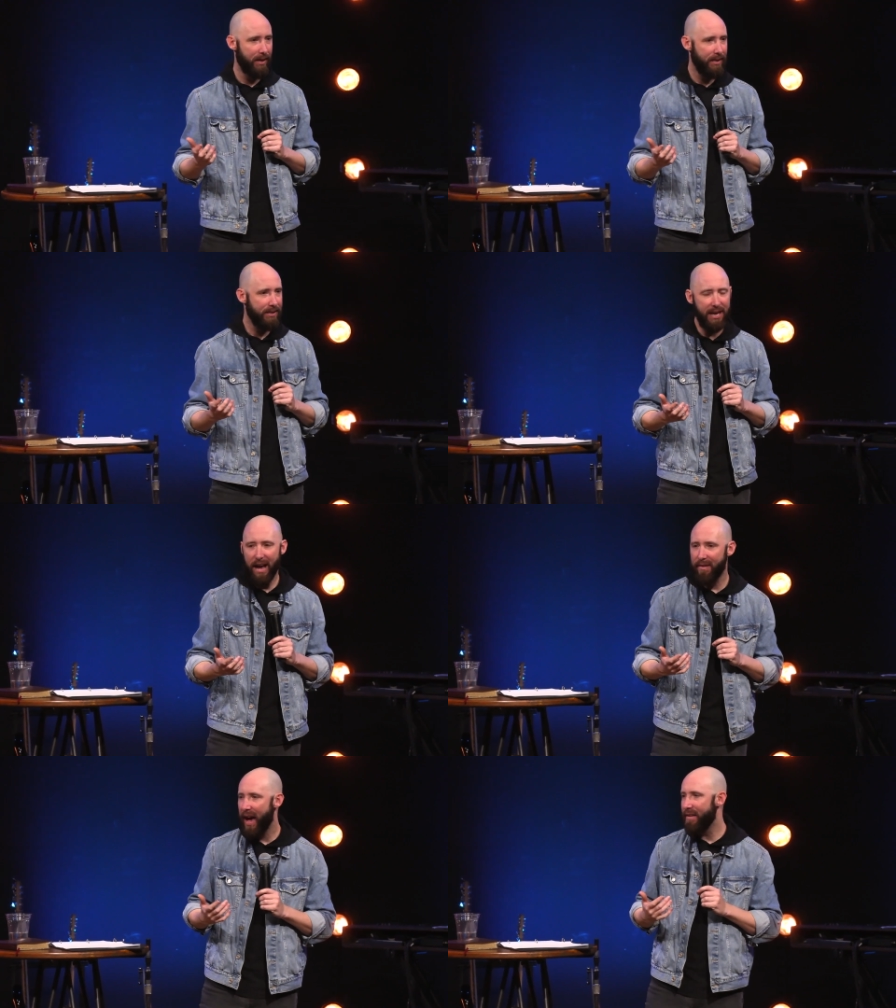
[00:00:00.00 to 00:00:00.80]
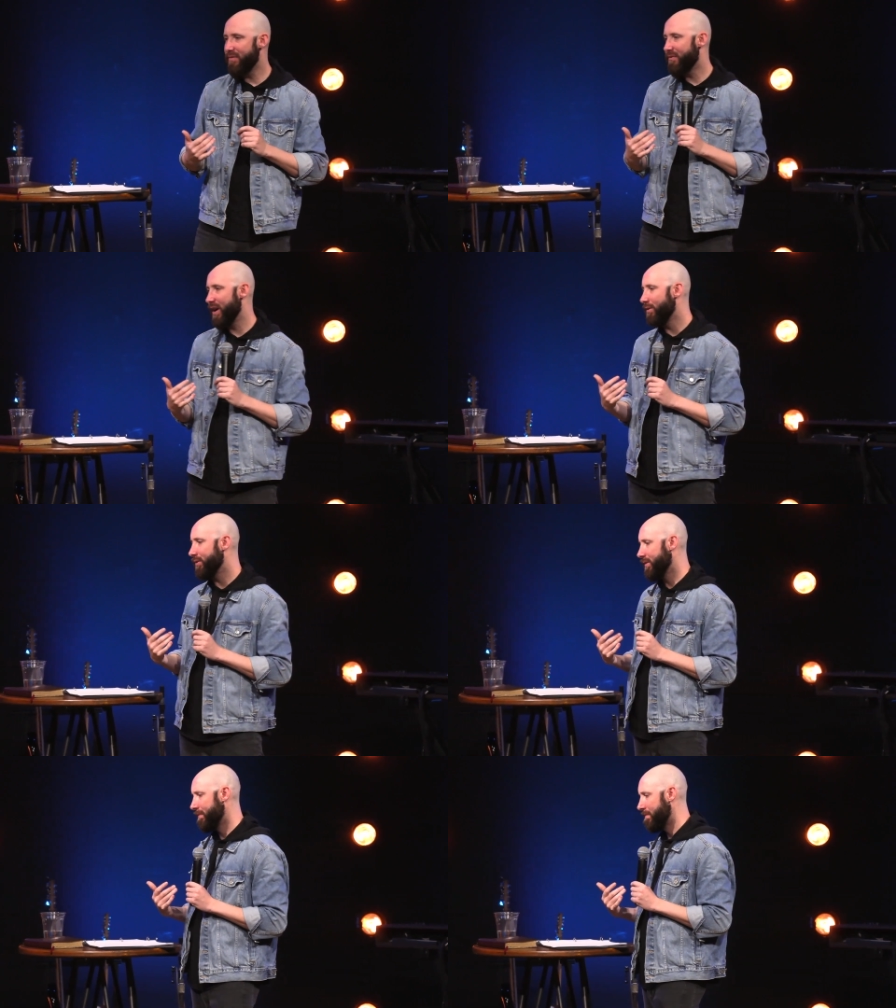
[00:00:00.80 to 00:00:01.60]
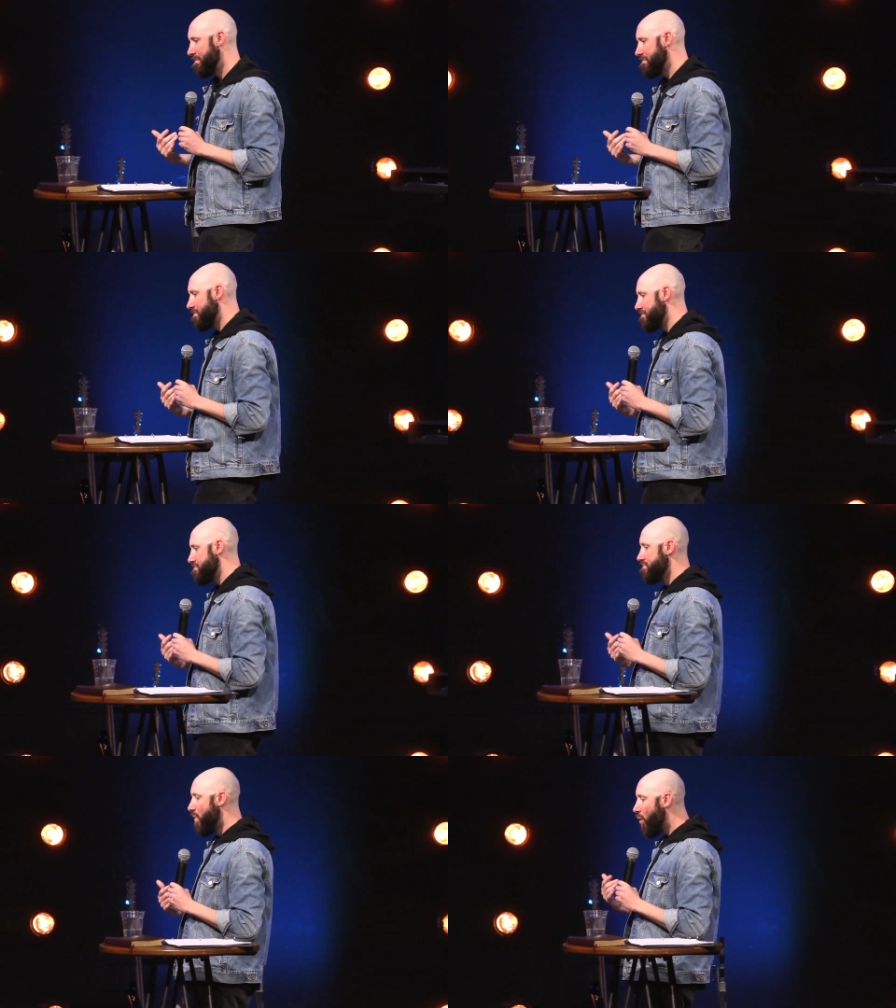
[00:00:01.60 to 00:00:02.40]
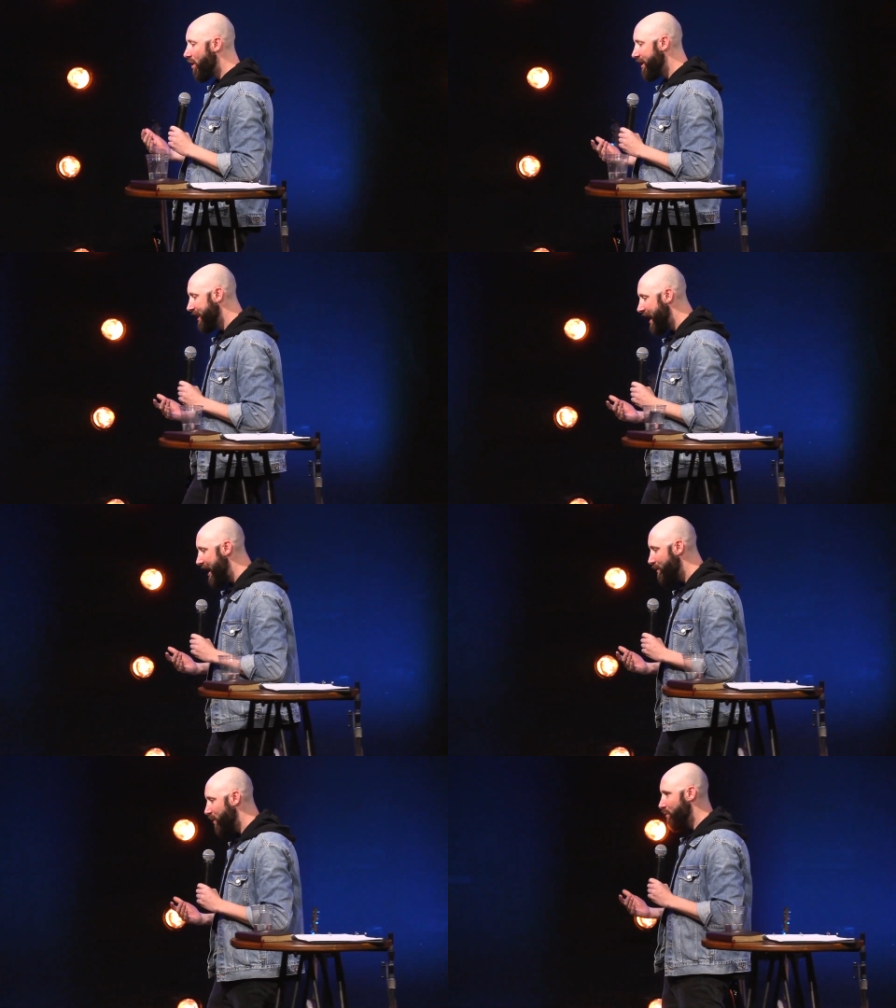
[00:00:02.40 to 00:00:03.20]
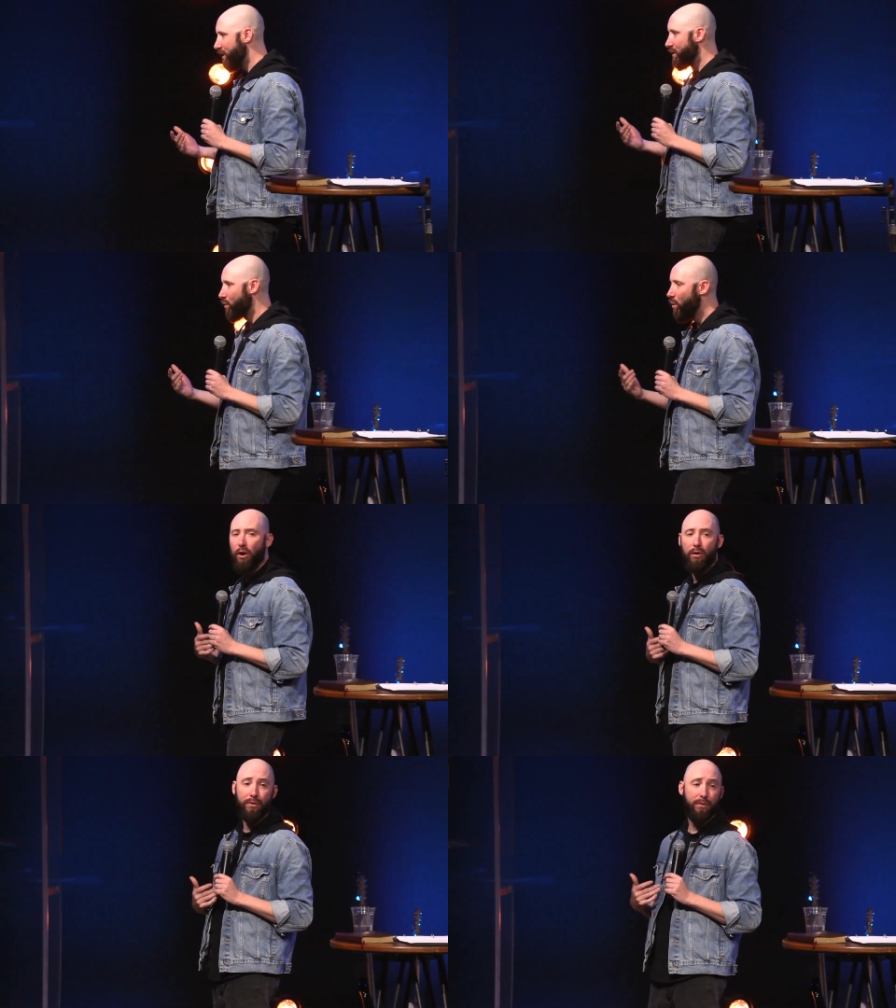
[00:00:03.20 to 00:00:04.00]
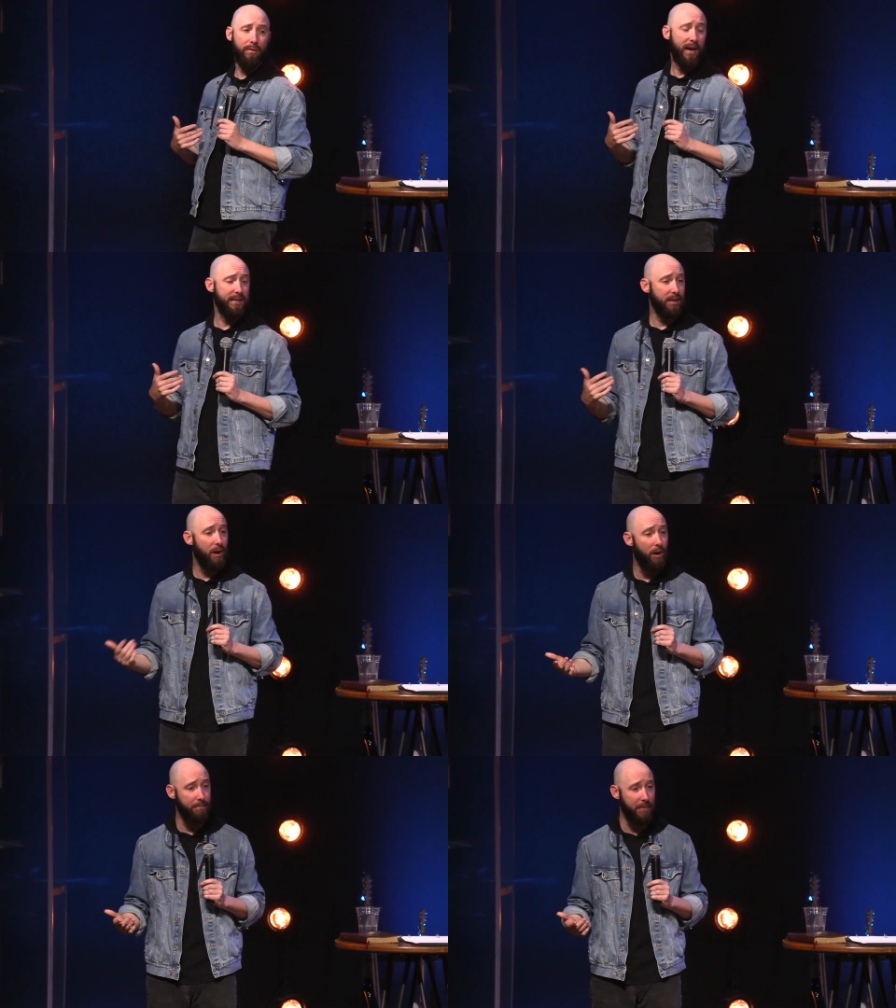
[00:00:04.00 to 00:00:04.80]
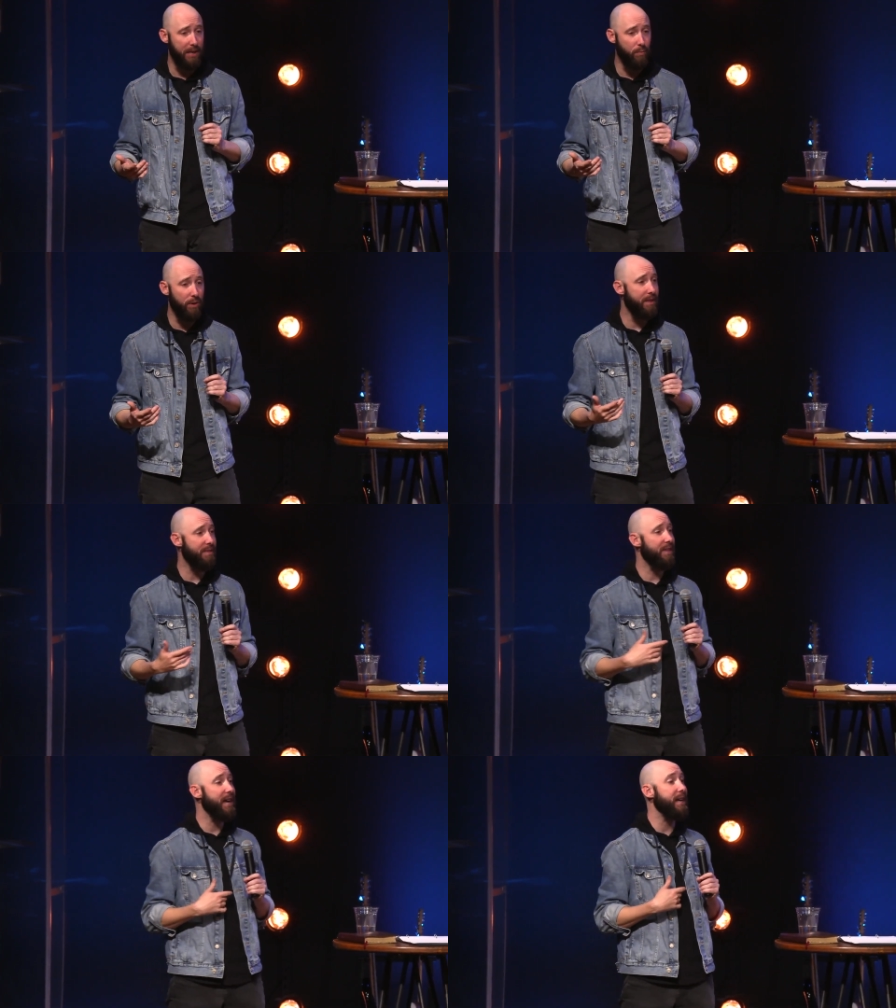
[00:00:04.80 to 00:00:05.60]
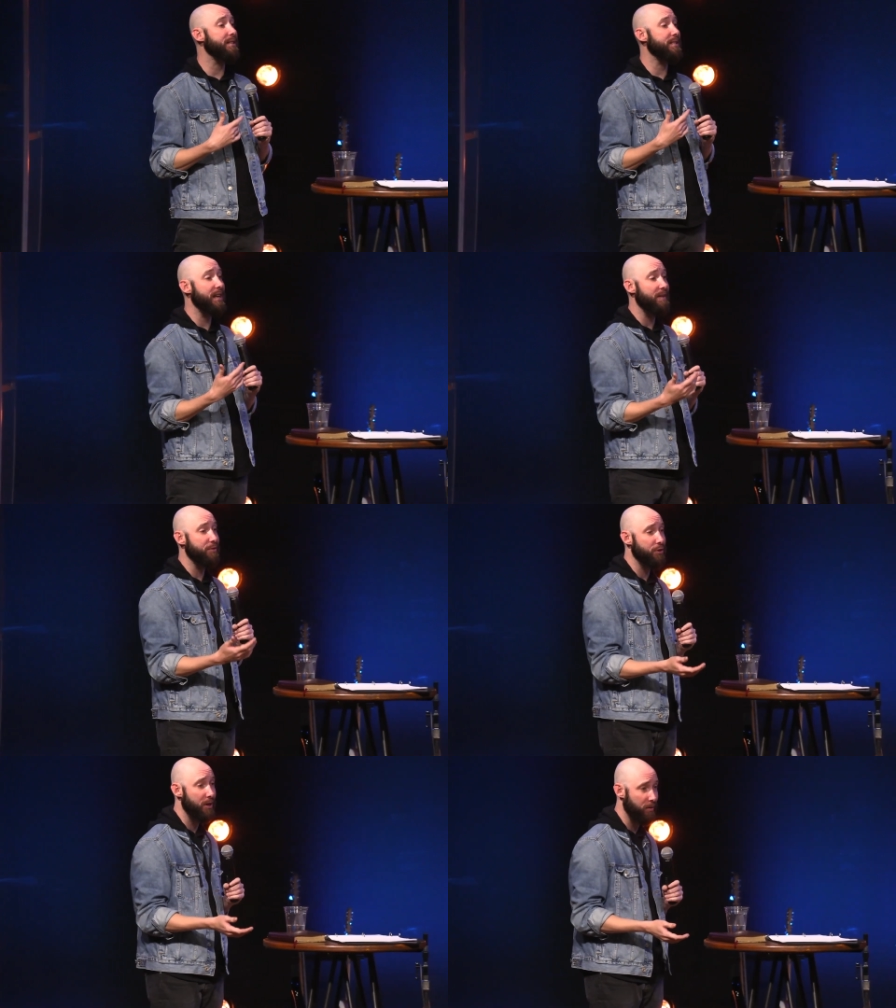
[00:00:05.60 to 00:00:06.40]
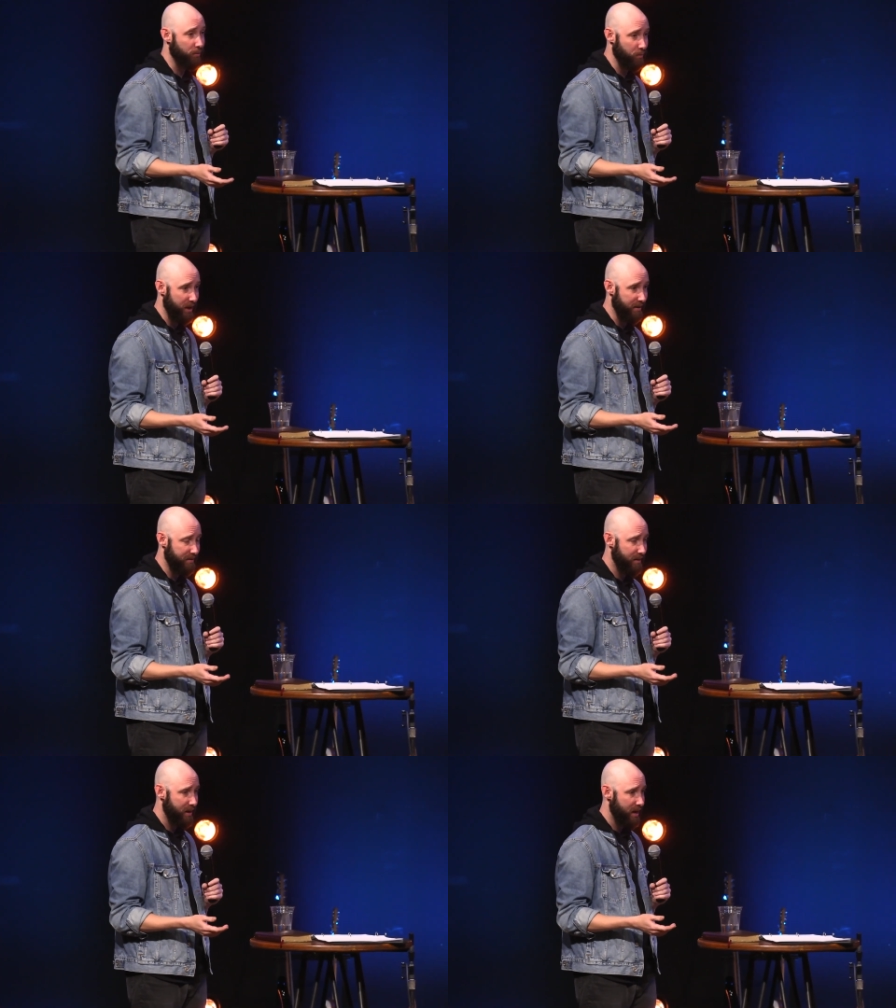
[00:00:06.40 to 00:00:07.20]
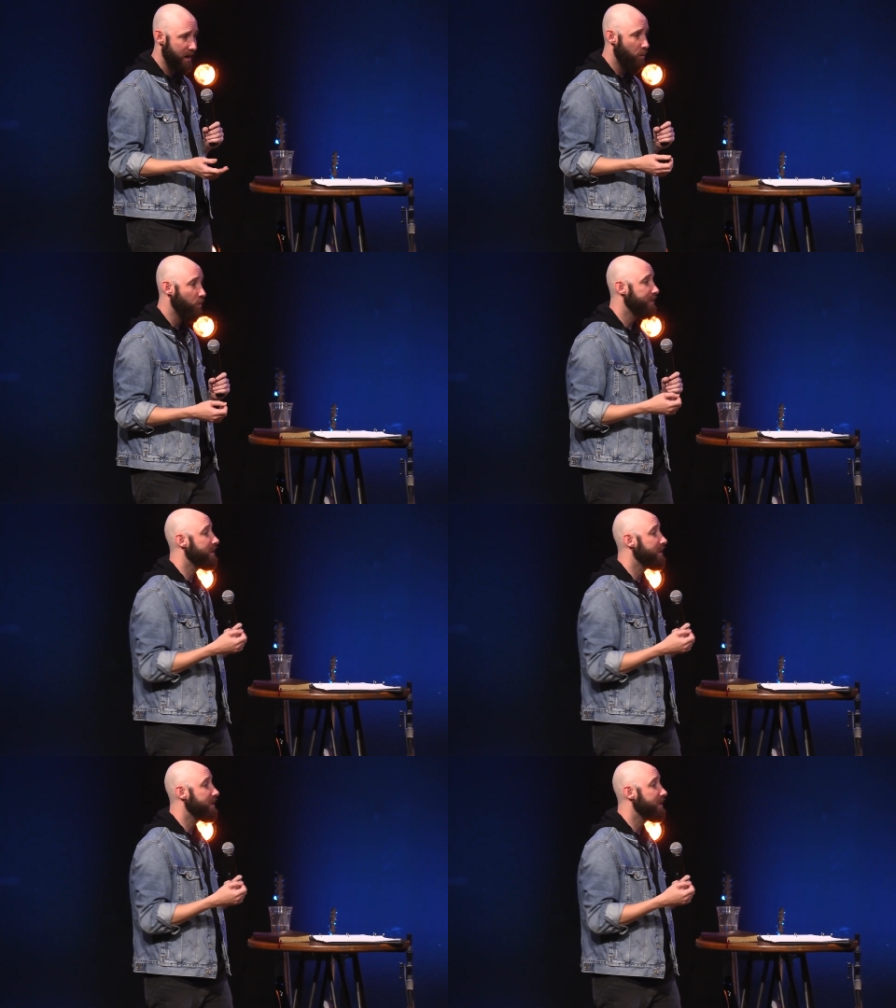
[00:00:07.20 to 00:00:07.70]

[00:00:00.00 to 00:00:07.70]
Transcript: See, I, have felt more in line with what the world has called me and what the things that I've struggled with or what